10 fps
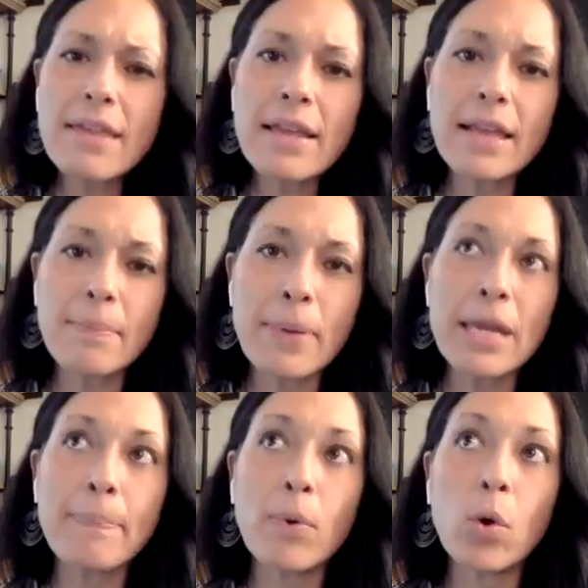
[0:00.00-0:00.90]
the thing that
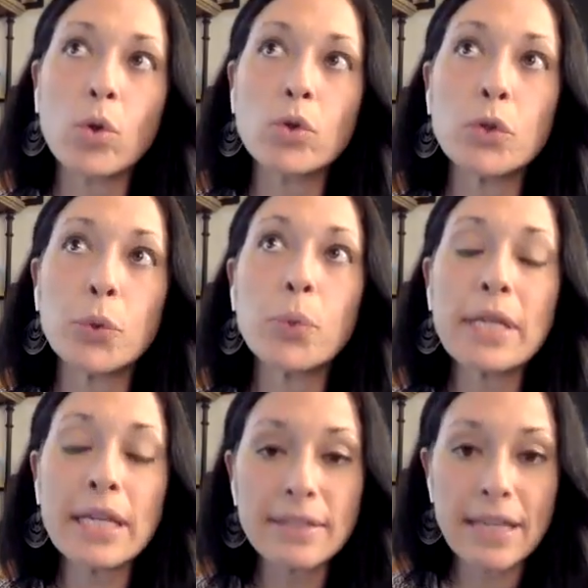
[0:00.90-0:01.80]
people do
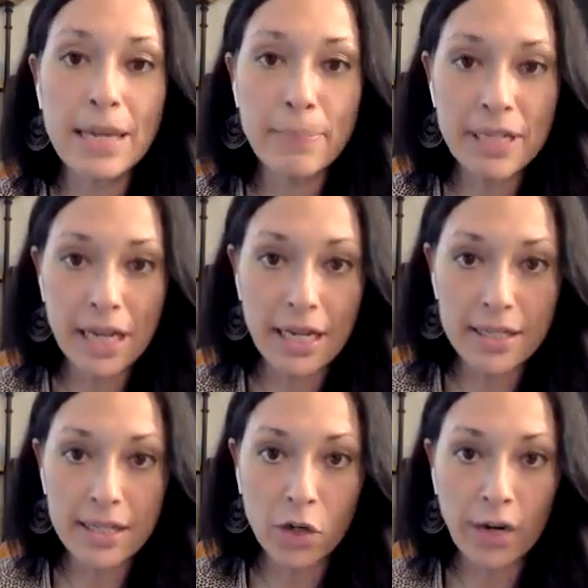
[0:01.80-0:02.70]
need to keep into
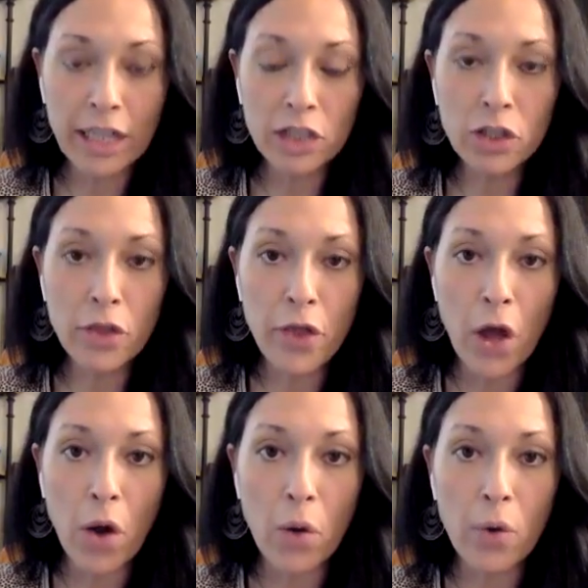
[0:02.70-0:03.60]
consideration
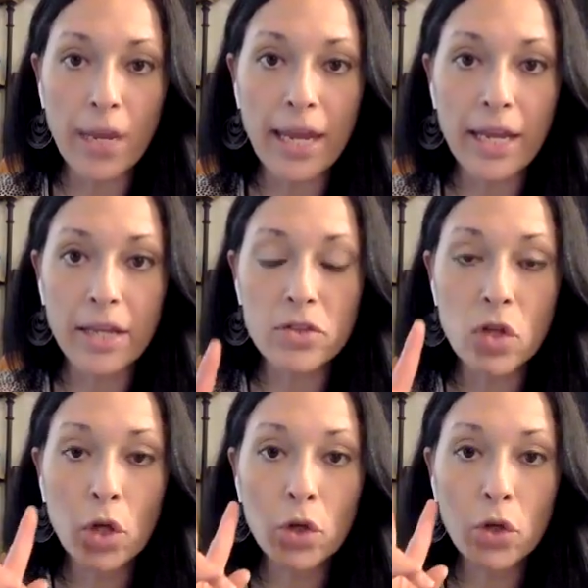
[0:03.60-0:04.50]
though
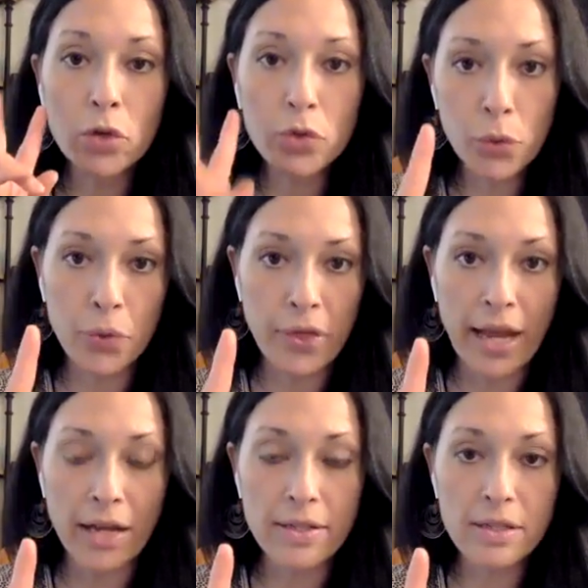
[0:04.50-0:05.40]
is two
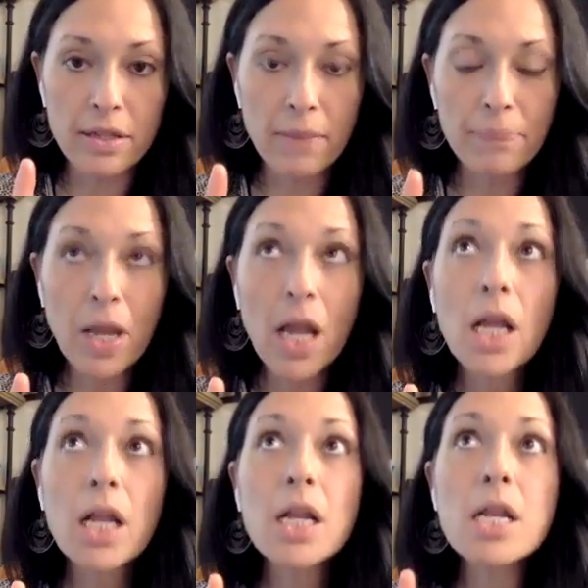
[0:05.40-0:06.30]
things.
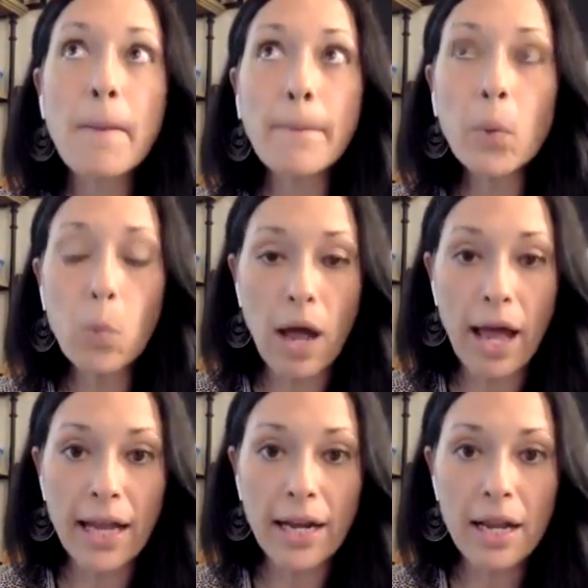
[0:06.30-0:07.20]
Number
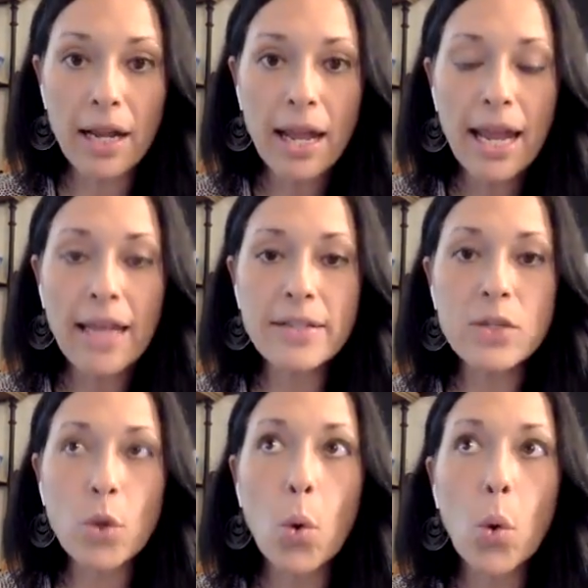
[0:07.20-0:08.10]
one
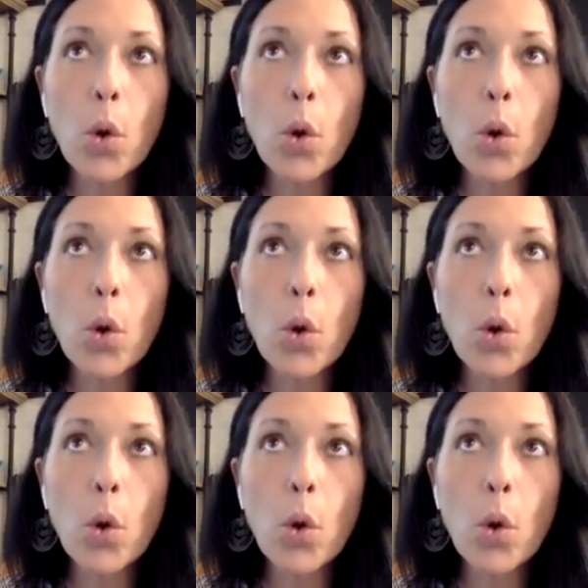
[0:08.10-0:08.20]
is,